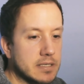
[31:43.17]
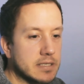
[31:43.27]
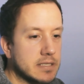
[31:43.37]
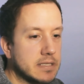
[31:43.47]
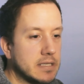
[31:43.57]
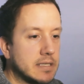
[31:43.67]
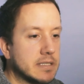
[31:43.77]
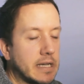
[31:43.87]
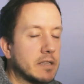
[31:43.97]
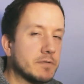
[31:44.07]
see this
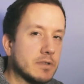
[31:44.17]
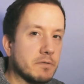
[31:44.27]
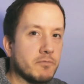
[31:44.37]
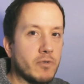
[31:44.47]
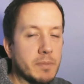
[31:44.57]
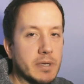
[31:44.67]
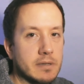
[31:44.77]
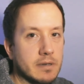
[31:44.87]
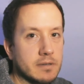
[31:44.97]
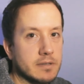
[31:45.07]
kind of stuff way
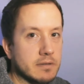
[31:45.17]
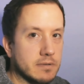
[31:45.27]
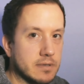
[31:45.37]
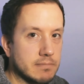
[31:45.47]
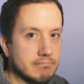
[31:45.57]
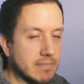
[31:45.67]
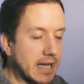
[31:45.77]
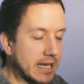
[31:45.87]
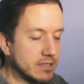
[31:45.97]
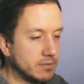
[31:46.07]
better than
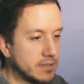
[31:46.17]
I do.